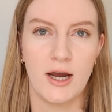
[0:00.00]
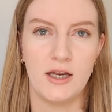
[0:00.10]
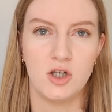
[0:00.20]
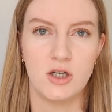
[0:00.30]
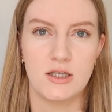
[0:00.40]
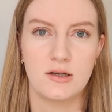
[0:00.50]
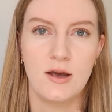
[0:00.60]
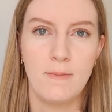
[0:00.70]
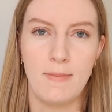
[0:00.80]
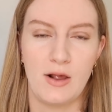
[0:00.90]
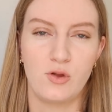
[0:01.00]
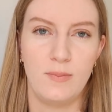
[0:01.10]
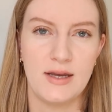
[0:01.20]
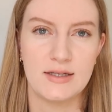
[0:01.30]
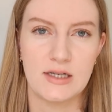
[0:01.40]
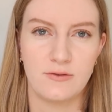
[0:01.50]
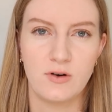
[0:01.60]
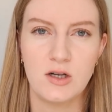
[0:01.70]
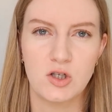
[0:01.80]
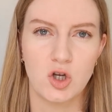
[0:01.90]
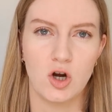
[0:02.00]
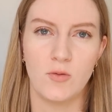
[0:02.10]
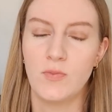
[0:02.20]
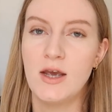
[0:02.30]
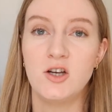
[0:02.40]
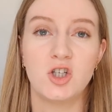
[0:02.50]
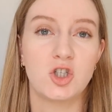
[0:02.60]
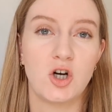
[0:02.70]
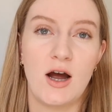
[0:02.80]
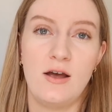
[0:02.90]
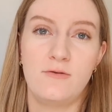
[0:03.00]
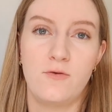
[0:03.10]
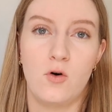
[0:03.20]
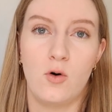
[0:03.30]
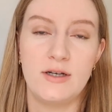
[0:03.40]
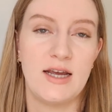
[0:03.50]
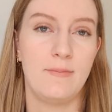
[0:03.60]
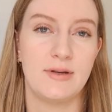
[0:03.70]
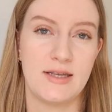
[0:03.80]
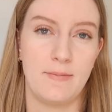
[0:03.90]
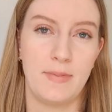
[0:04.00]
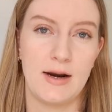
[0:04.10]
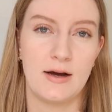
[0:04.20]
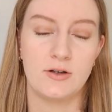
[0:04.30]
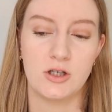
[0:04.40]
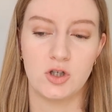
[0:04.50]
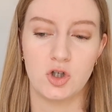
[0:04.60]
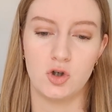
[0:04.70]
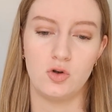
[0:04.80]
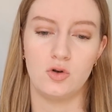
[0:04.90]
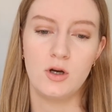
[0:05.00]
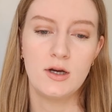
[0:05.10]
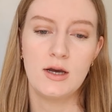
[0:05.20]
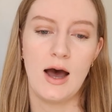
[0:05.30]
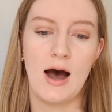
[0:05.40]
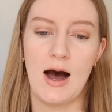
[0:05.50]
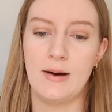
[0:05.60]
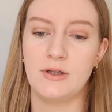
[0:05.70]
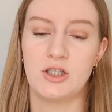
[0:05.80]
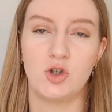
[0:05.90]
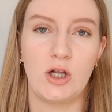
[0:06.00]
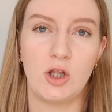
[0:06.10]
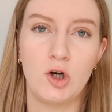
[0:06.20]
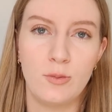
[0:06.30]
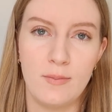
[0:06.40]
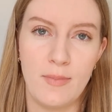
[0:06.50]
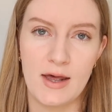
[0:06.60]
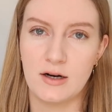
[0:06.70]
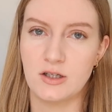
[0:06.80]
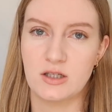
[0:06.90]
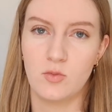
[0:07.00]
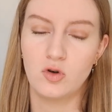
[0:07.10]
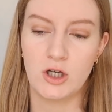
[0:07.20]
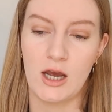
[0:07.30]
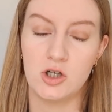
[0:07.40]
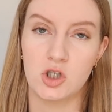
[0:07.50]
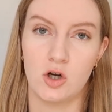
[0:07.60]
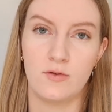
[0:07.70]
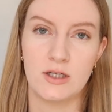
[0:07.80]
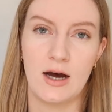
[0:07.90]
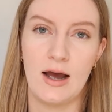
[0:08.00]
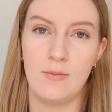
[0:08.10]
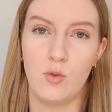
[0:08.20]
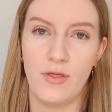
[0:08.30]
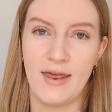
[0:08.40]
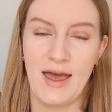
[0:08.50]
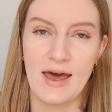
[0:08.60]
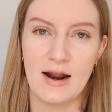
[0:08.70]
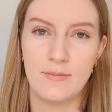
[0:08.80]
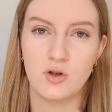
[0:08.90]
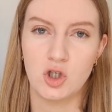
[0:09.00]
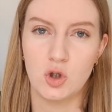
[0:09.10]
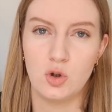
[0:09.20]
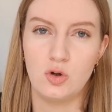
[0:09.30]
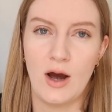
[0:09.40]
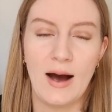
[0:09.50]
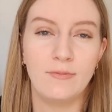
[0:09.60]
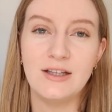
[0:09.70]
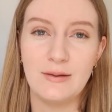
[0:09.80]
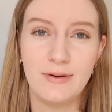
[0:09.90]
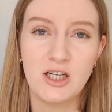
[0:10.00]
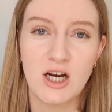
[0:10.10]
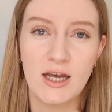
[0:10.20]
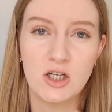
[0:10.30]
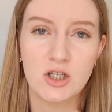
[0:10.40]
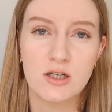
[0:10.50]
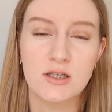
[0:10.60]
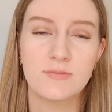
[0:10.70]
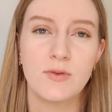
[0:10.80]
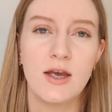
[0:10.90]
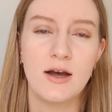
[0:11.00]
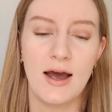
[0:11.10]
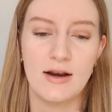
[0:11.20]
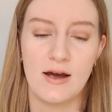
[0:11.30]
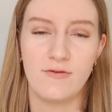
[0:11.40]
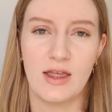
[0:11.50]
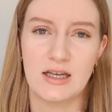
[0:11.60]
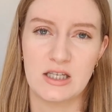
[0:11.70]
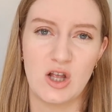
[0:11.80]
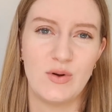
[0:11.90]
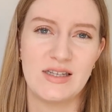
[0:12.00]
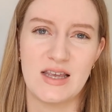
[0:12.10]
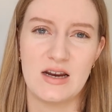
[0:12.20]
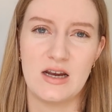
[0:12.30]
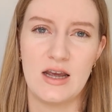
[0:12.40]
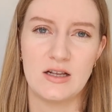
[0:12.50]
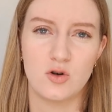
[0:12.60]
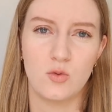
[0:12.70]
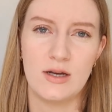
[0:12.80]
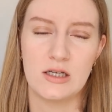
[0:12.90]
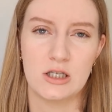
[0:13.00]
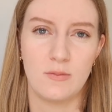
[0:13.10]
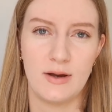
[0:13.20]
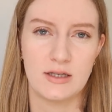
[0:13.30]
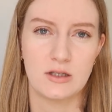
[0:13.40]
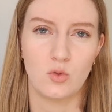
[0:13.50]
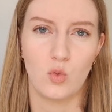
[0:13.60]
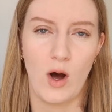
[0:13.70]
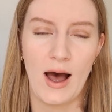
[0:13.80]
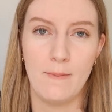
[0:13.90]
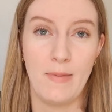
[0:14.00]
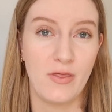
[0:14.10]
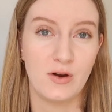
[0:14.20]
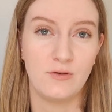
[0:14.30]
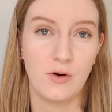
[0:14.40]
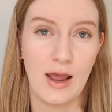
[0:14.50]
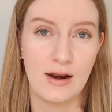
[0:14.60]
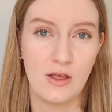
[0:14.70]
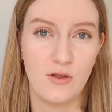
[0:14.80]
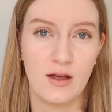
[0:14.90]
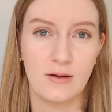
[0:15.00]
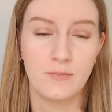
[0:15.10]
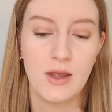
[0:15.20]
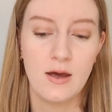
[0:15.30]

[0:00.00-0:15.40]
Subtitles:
changes make the biggest difference. So just try for 10% better. Just do a little bit better. Small changes over time will then add up to really big changes. And I feel like slow and steady is always just the best method for anything